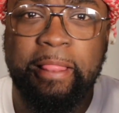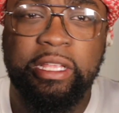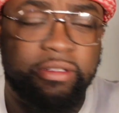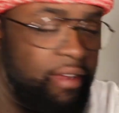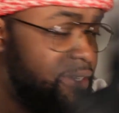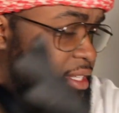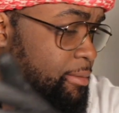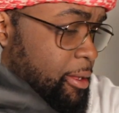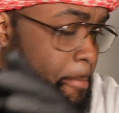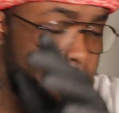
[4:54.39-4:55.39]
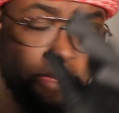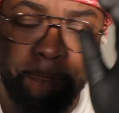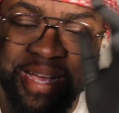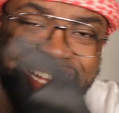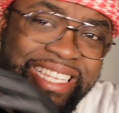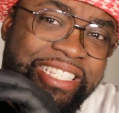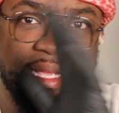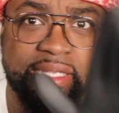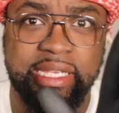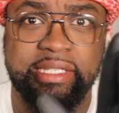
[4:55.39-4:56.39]
It's great for summer because
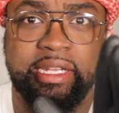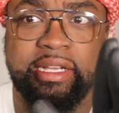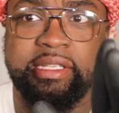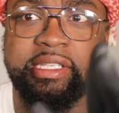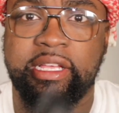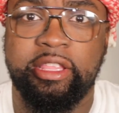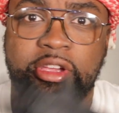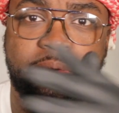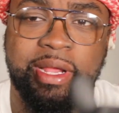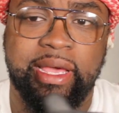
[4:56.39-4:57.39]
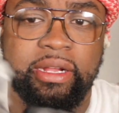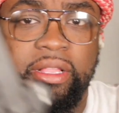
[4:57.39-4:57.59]
it's easier to conceal and you can wear lighter